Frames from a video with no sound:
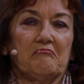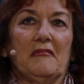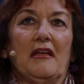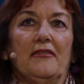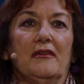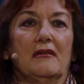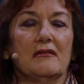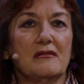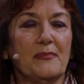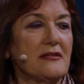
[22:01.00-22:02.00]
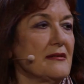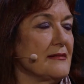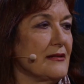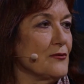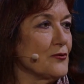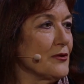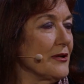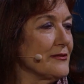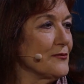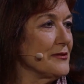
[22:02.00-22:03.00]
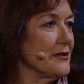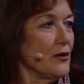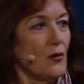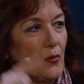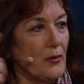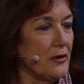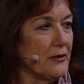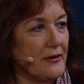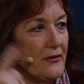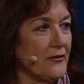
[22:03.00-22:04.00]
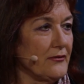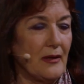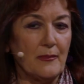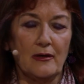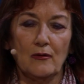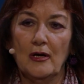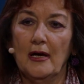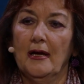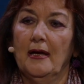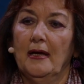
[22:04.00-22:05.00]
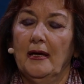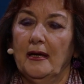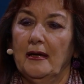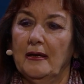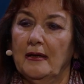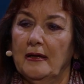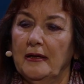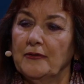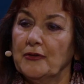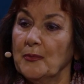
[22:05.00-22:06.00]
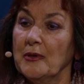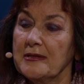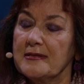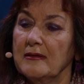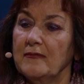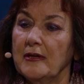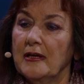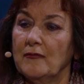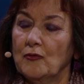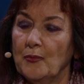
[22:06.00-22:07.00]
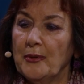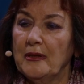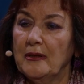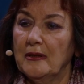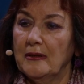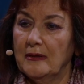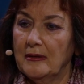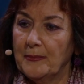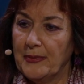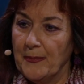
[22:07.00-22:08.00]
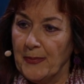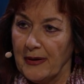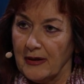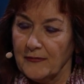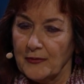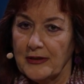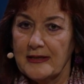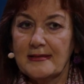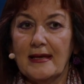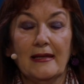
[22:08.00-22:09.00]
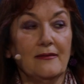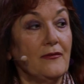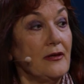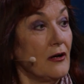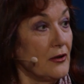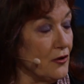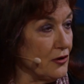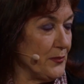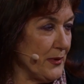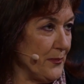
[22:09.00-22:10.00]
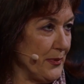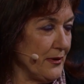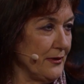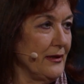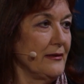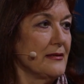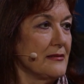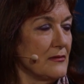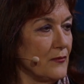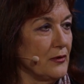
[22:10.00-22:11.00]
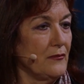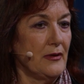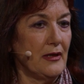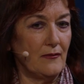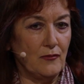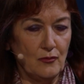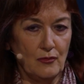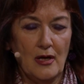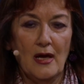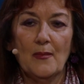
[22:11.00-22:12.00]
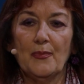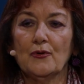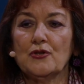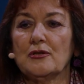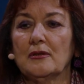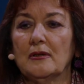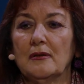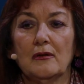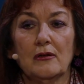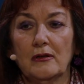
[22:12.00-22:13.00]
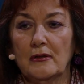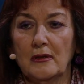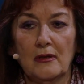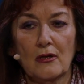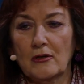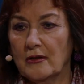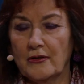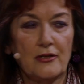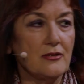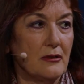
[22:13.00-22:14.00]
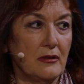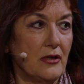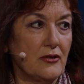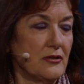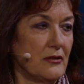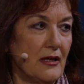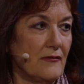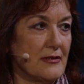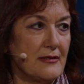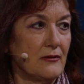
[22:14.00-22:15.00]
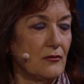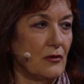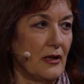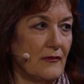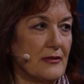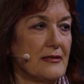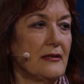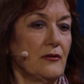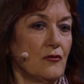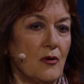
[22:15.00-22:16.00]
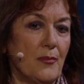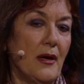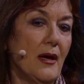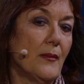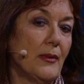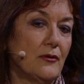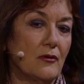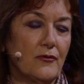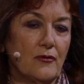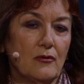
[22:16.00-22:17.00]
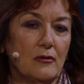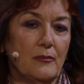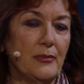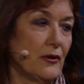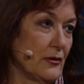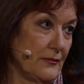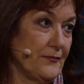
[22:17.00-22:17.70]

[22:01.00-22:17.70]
nothing is business as usual, as you see. Whole world is somehow in turbulence, and we have to be prepared for this, and we are not prepared. And this is what we have to push on local, regional, national levels, at all levels in Europe, but also beyond.